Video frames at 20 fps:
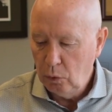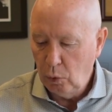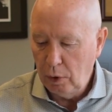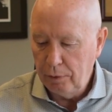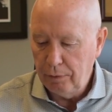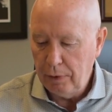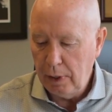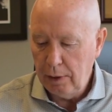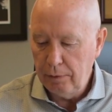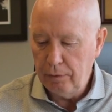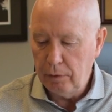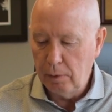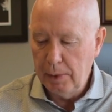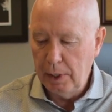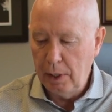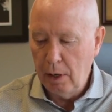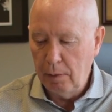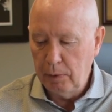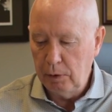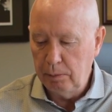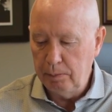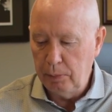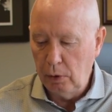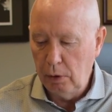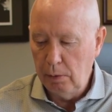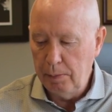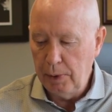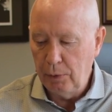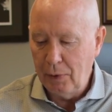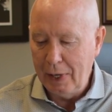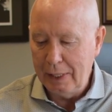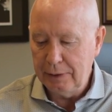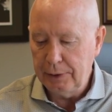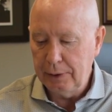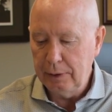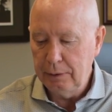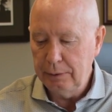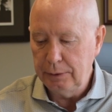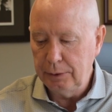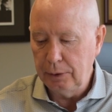We've heard from a number of Burnaby
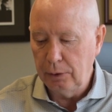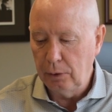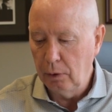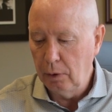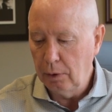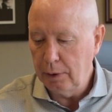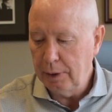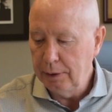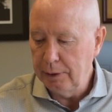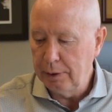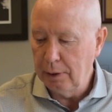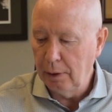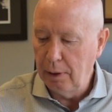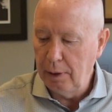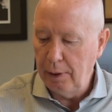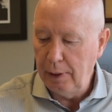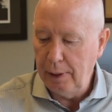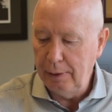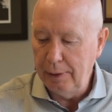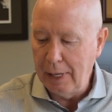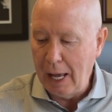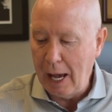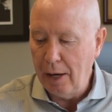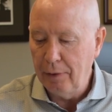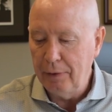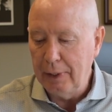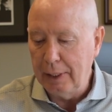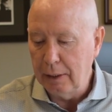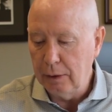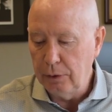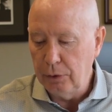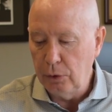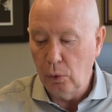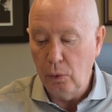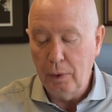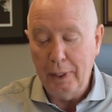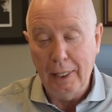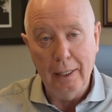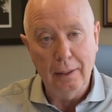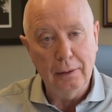residents who are looking to learn how they can
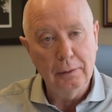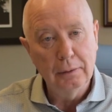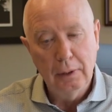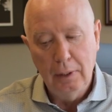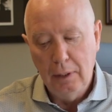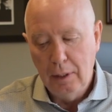donate